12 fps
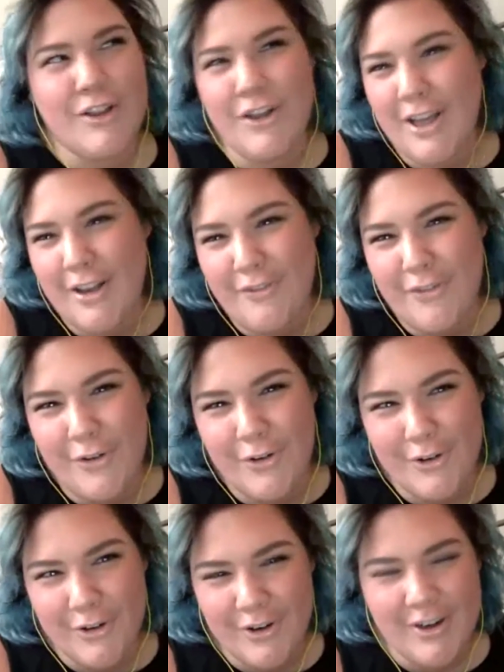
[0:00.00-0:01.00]
looking
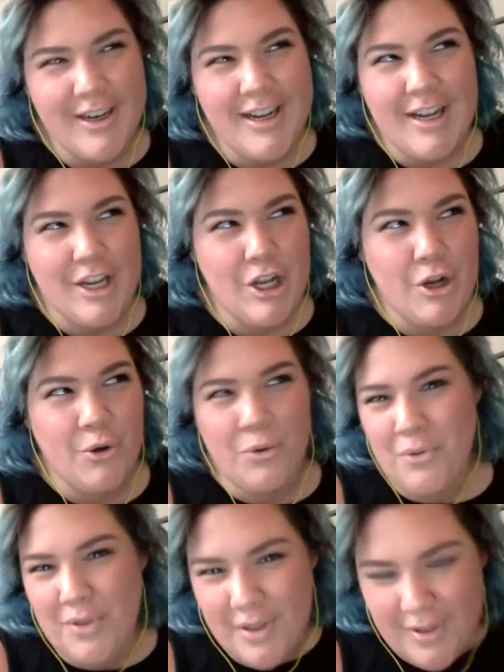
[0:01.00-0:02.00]
for,
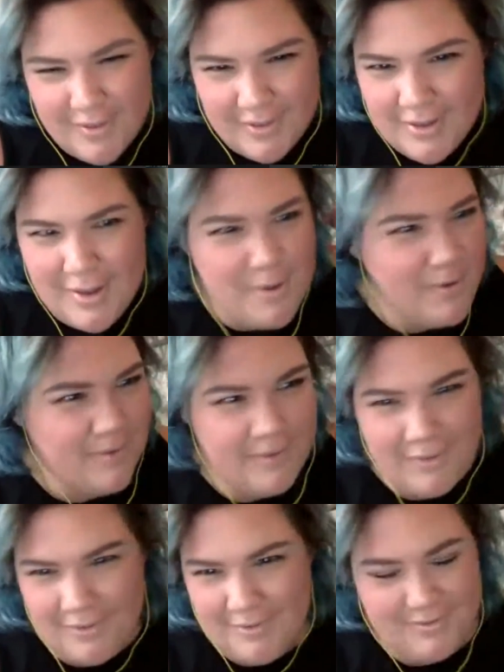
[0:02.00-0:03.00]
the
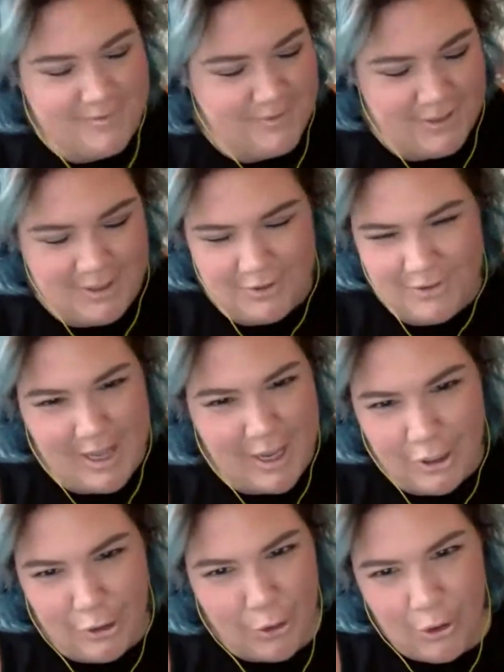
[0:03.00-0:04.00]

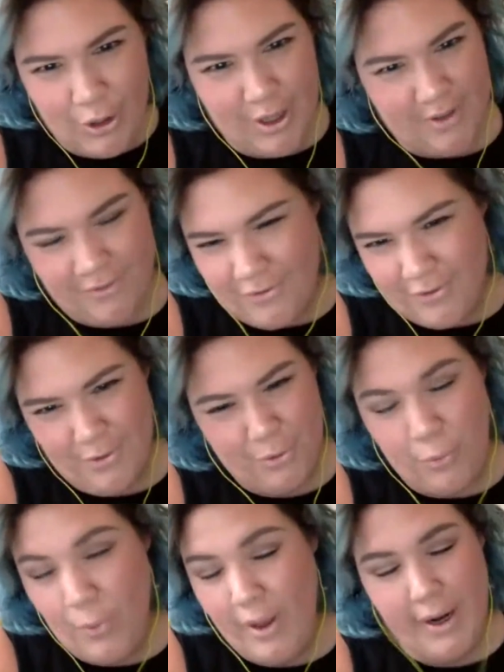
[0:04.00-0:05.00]
end goal of
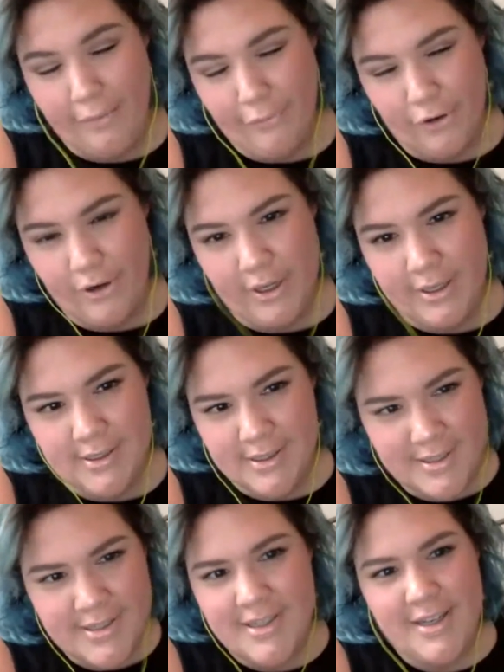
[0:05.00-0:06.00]
whatever it
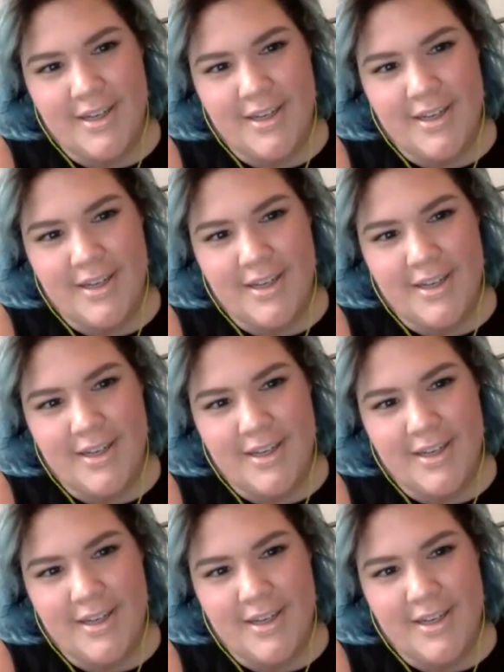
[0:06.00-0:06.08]
is